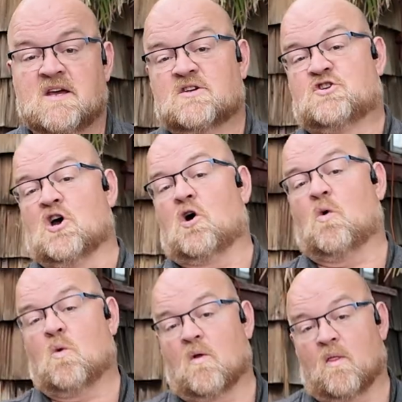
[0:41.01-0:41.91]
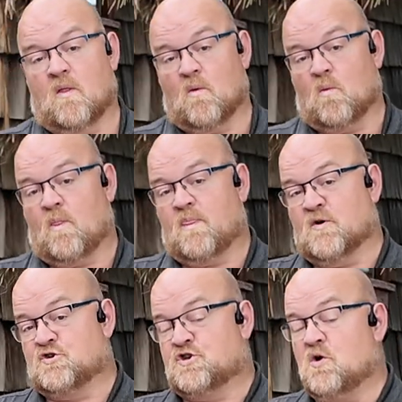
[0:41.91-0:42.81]
So
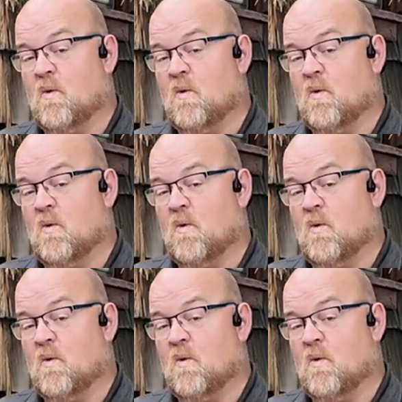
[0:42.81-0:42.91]
there's two